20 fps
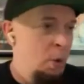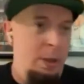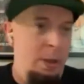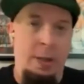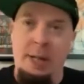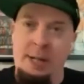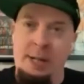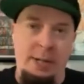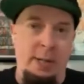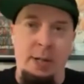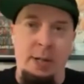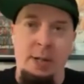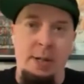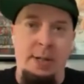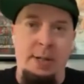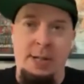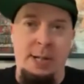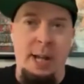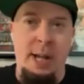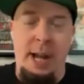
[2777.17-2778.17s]
all his
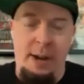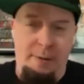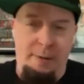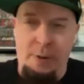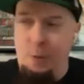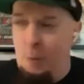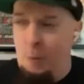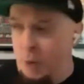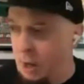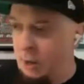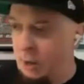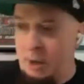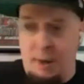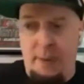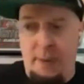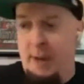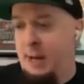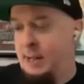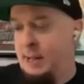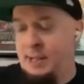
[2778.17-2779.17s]
looks everywhere,
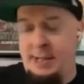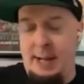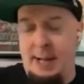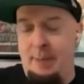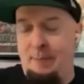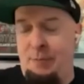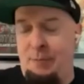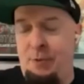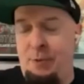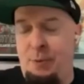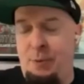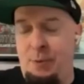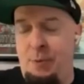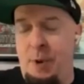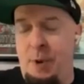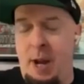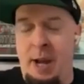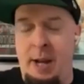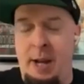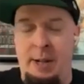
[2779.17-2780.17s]
and then he stepped
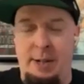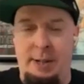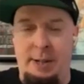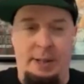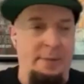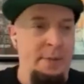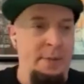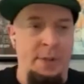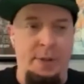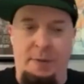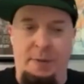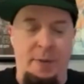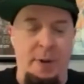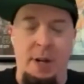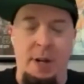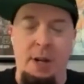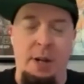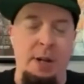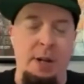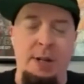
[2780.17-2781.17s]
through and delivered the
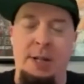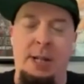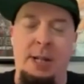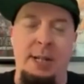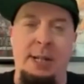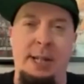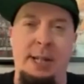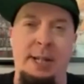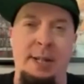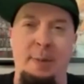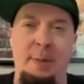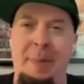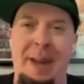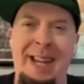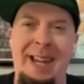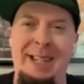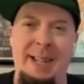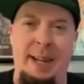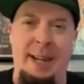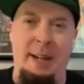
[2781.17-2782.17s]
fucking goods because he's
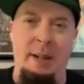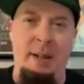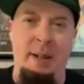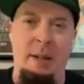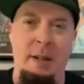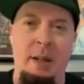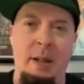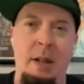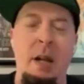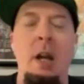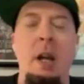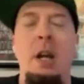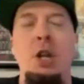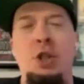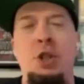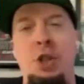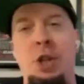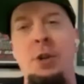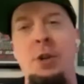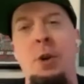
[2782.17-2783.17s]
amazing.
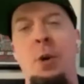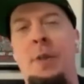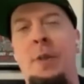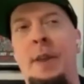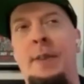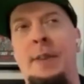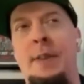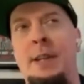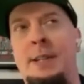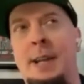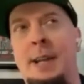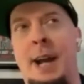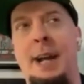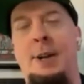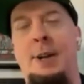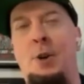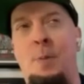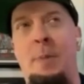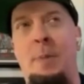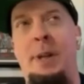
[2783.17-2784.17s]
Do you know that the
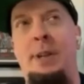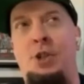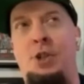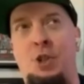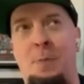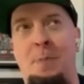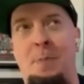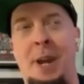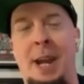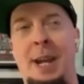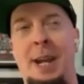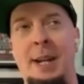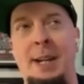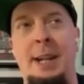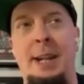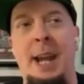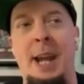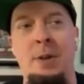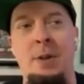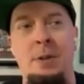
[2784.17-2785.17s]
Taco Bell Japan
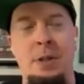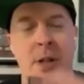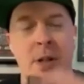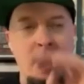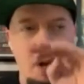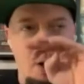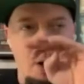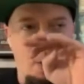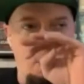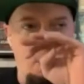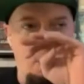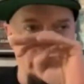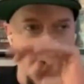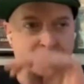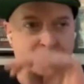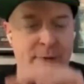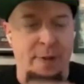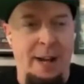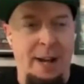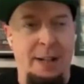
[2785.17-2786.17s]
account
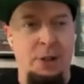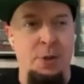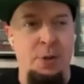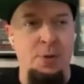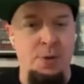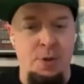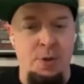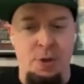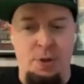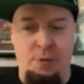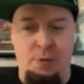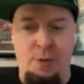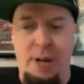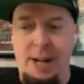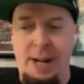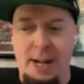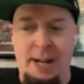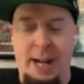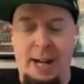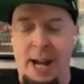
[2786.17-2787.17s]
only follows
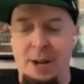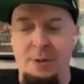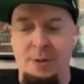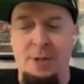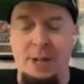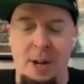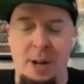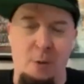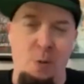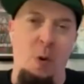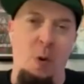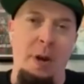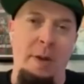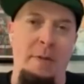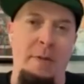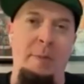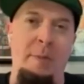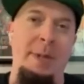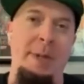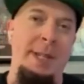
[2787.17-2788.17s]
three accounts, and one
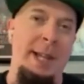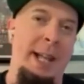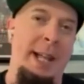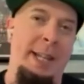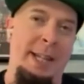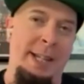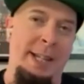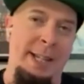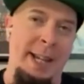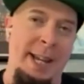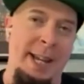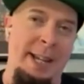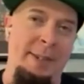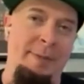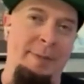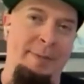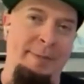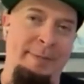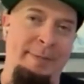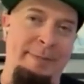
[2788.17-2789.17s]
of them is Alex
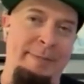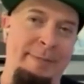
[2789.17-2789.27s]
Zayne?